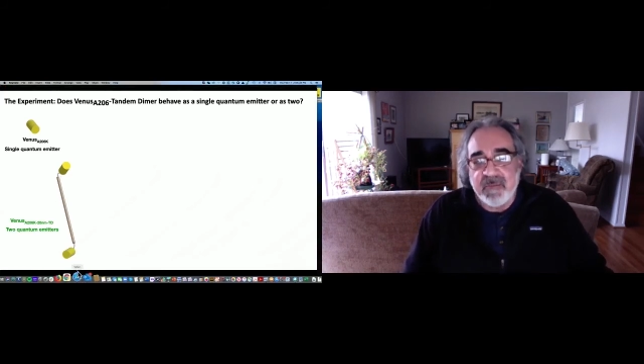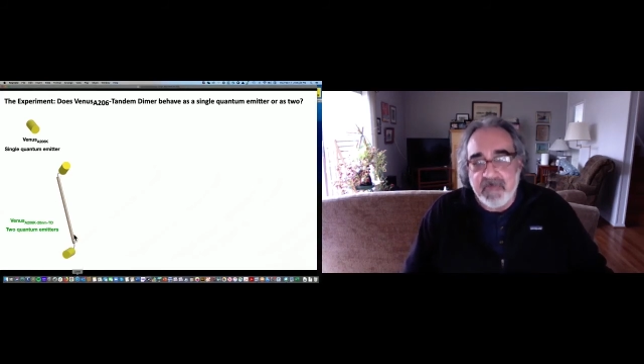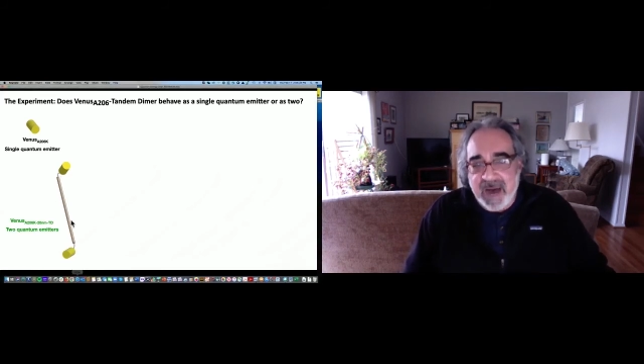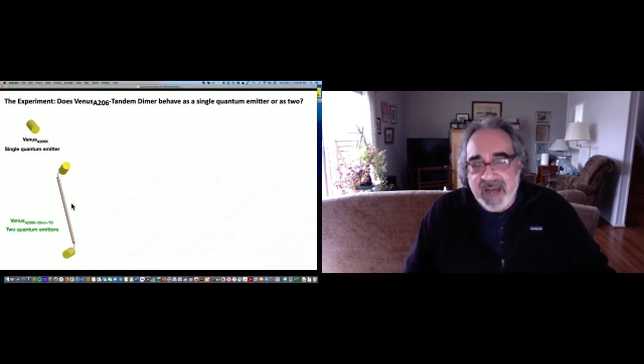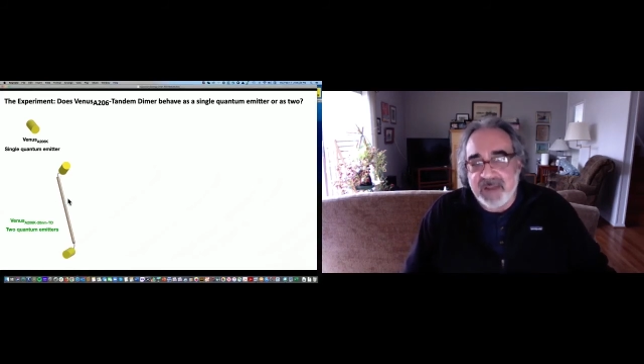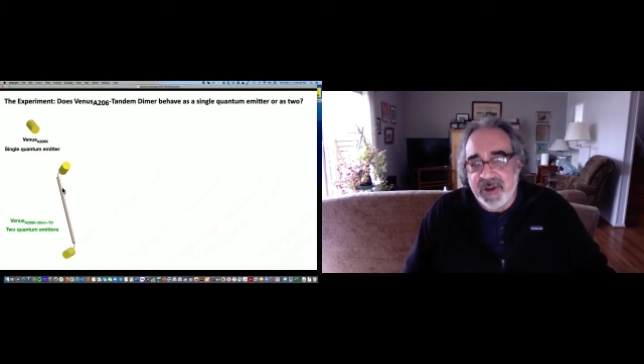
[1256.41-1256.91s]

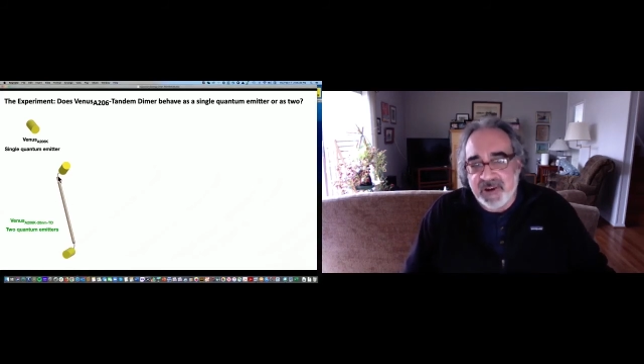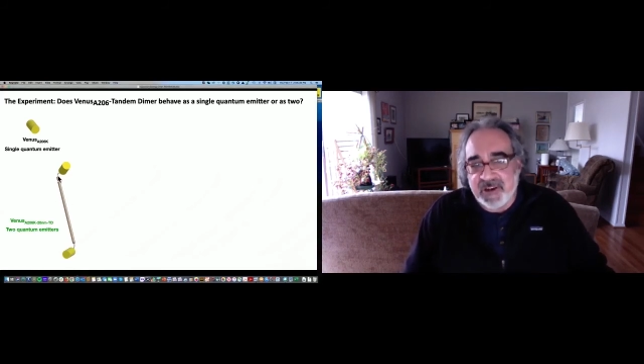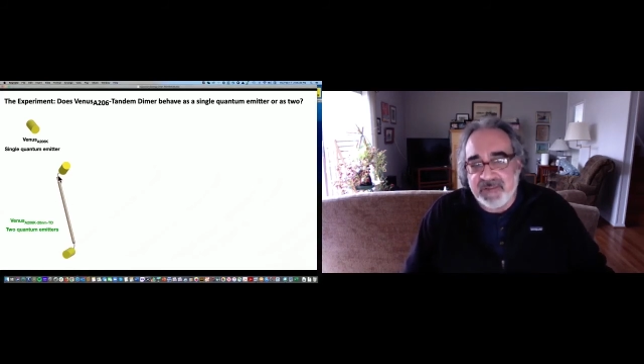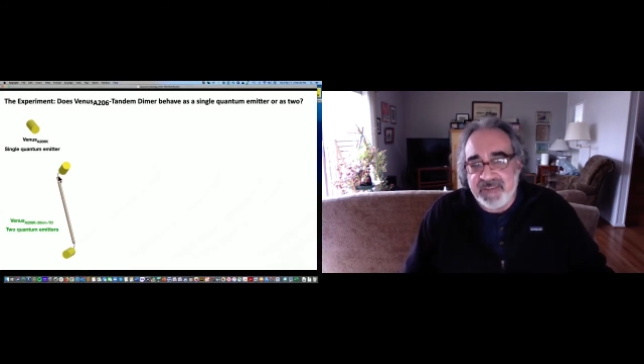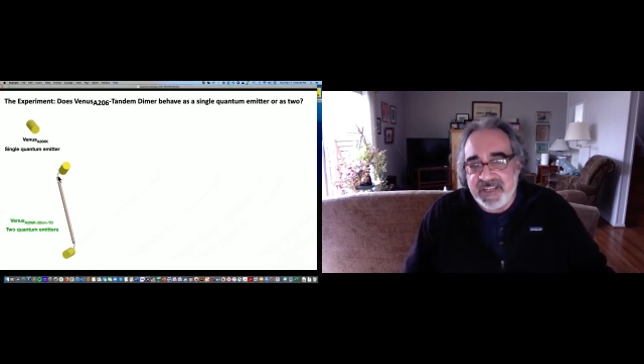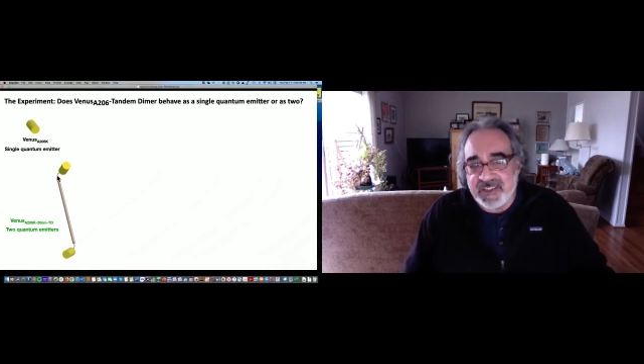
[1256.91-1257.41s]
monomeric
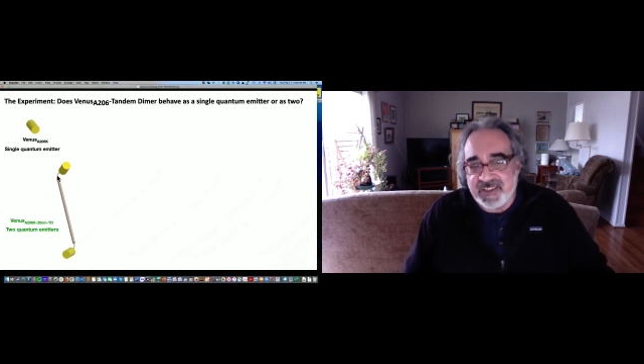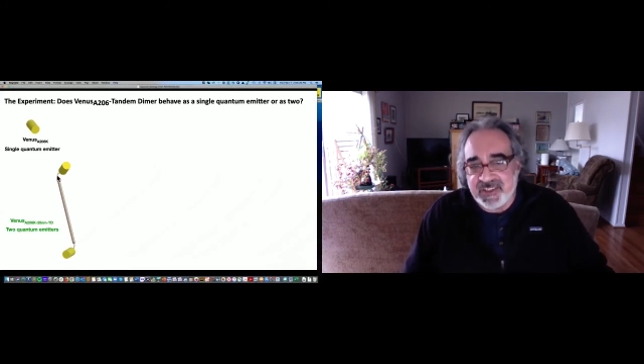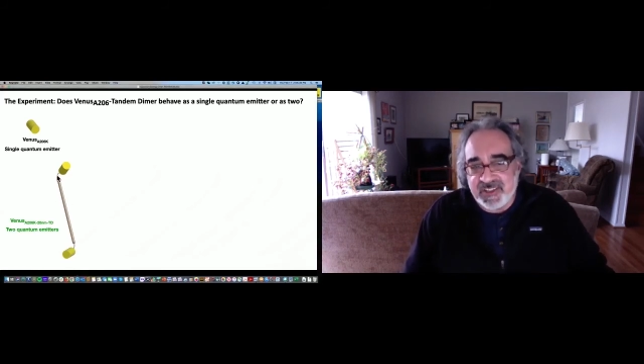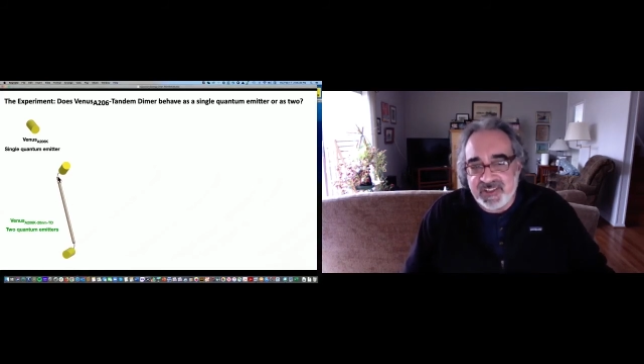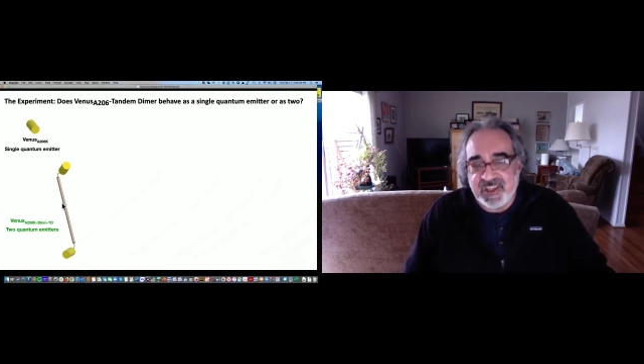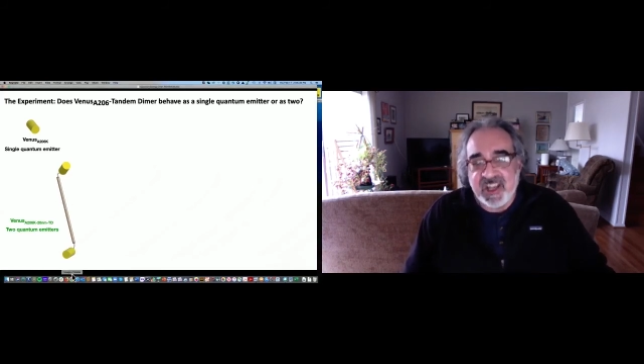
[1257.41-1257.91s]

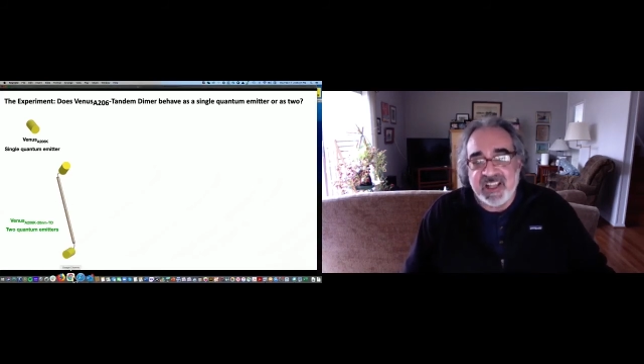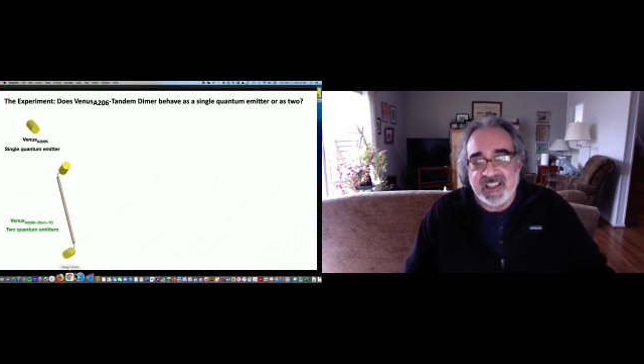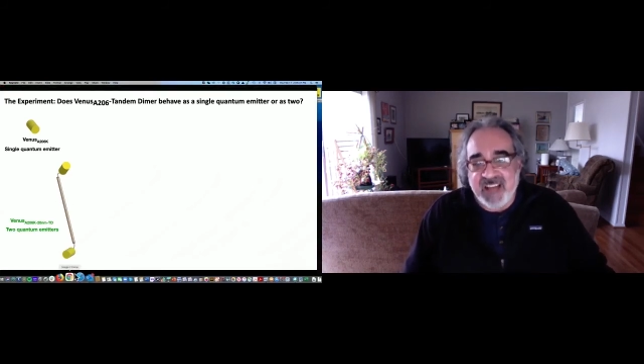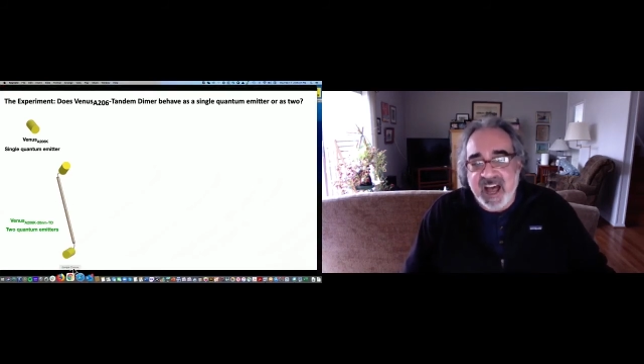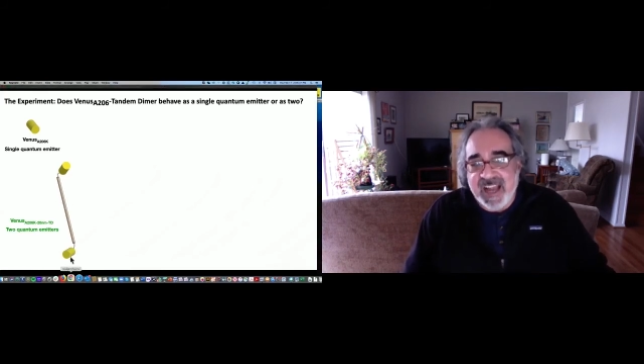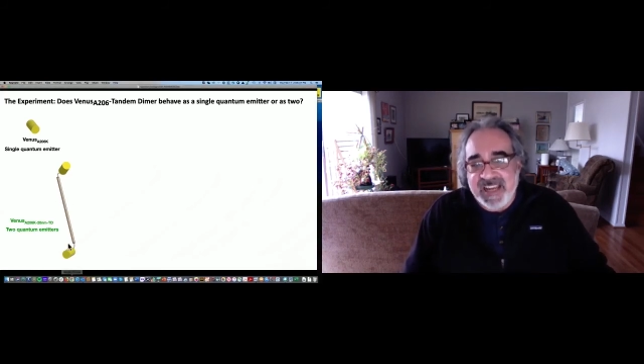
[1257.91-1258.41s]
Venuses,
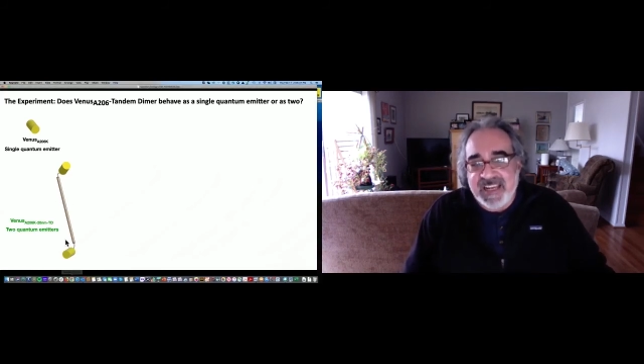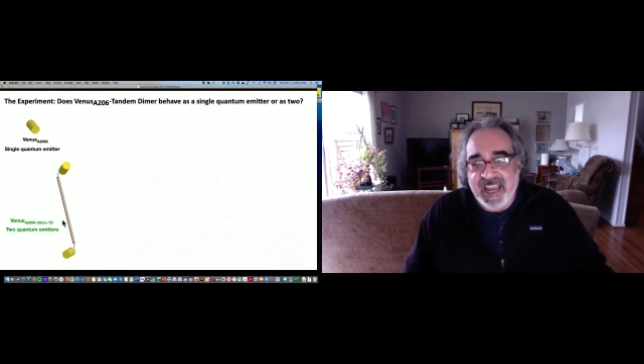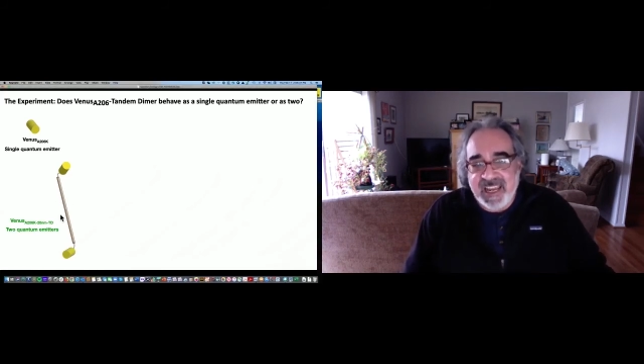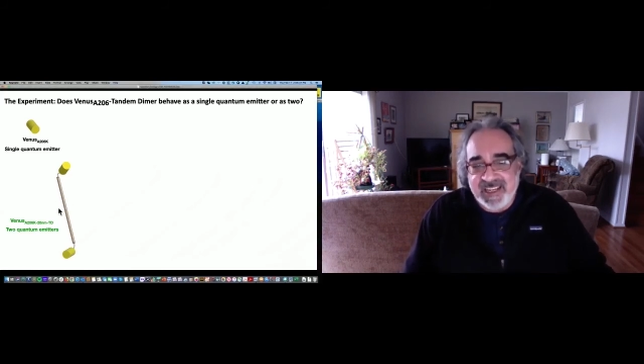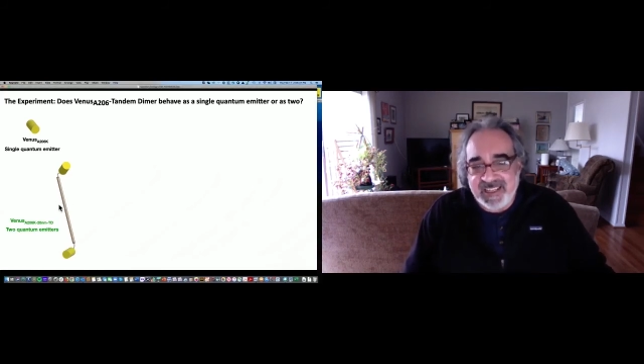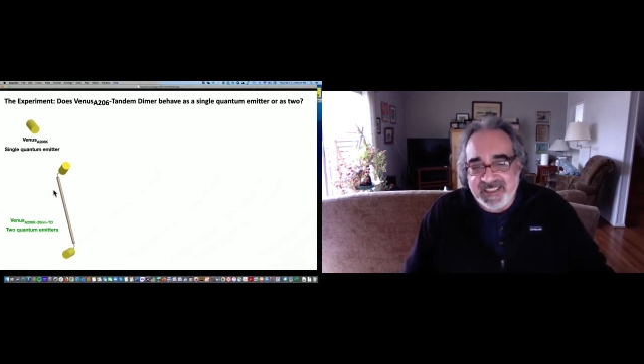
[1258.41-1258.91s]

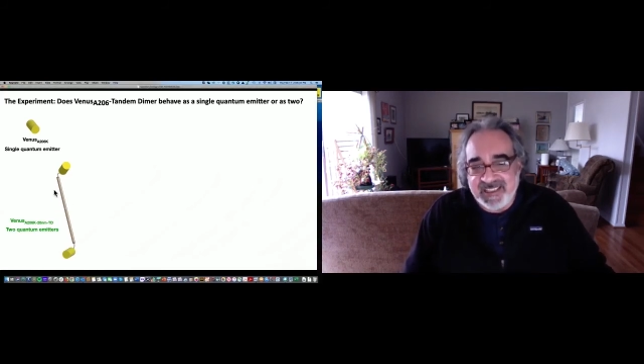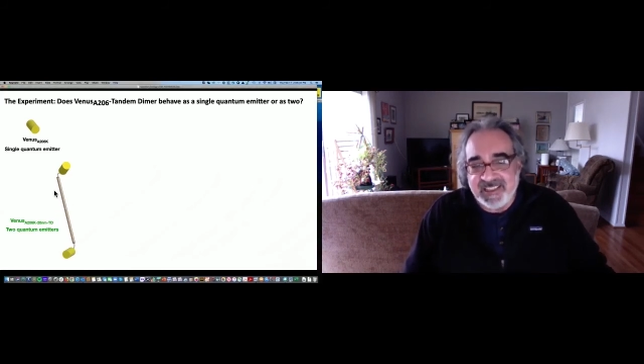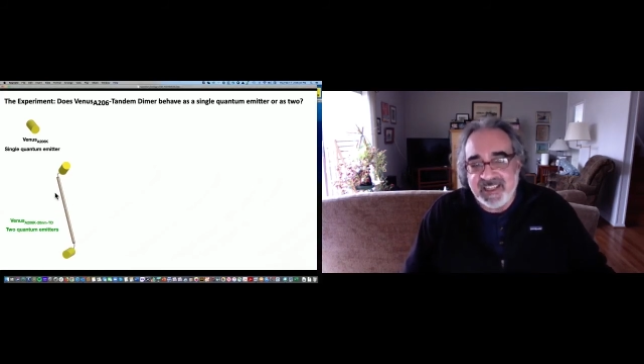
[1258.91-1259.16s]
ligated